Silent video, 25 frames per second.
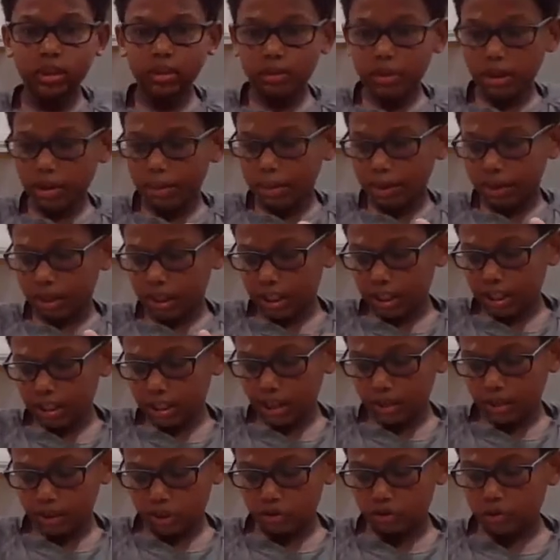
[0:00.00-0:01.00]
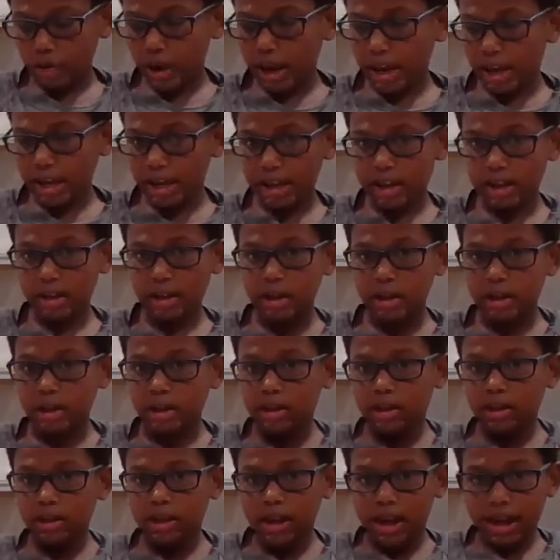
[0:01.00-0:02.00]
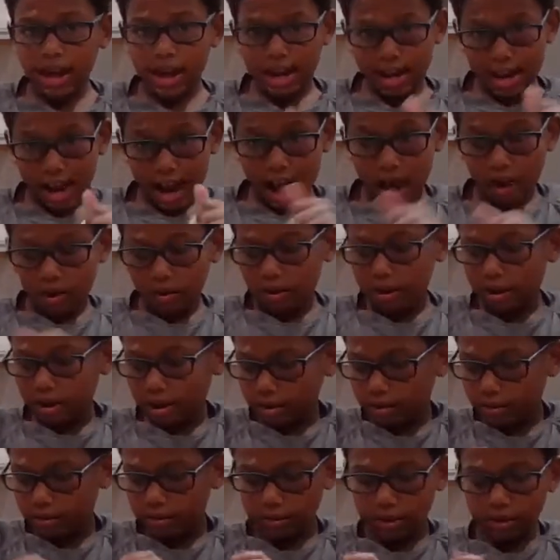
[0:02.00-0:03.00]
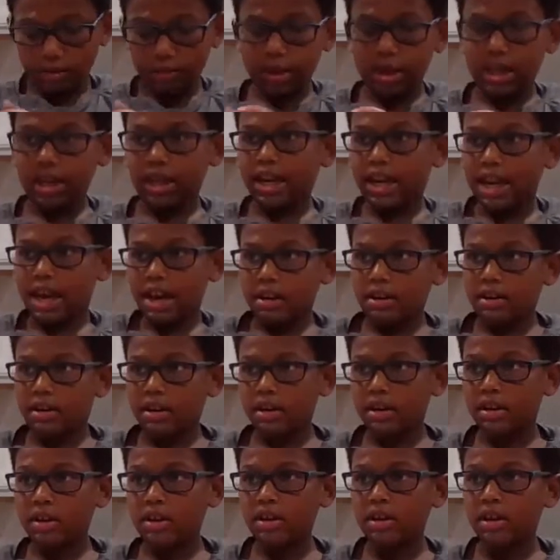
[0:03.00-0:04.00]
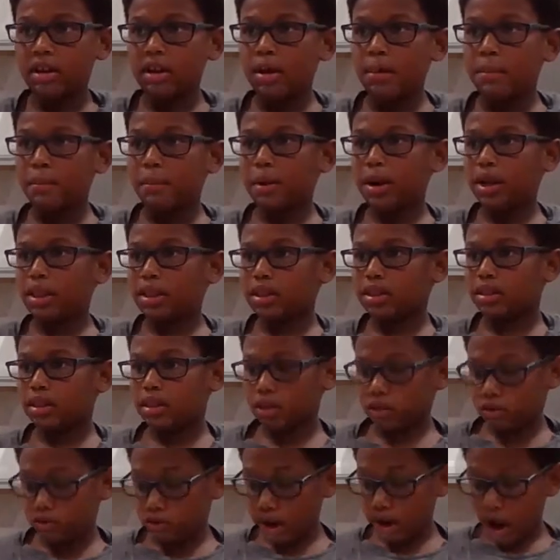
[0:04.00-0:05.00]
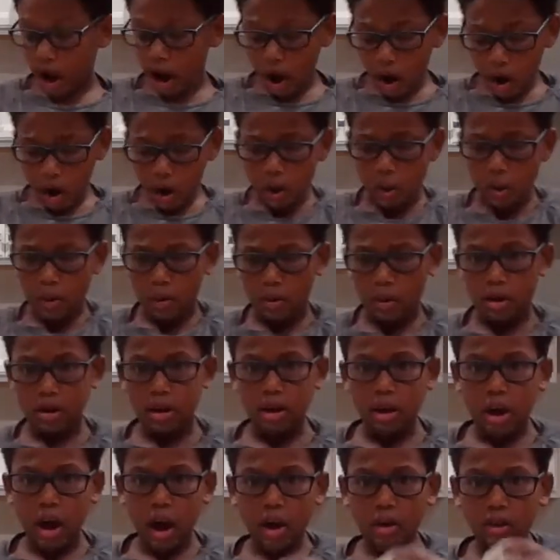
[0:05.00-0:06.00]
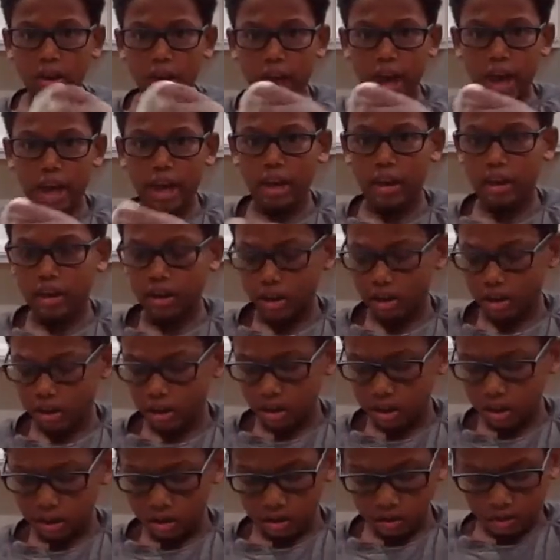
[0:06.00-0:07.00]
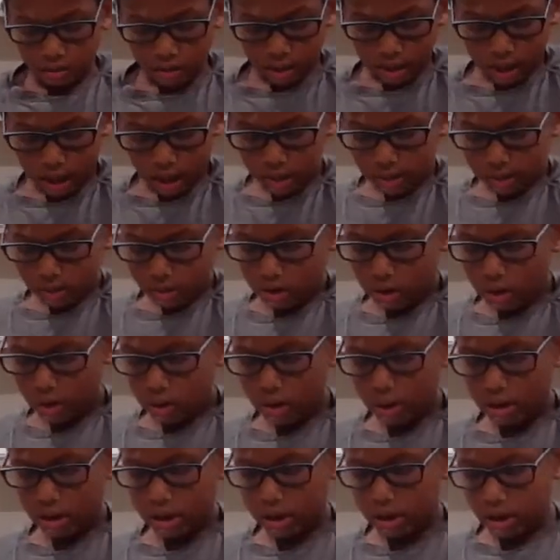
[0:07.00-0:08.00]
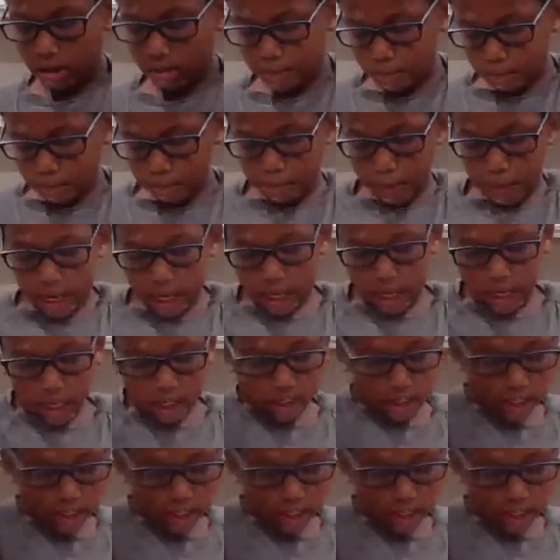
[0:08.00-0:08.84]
I'm gonna put these on the tray, and we can put the tray. Oh, okay. Well, now they're coated in baking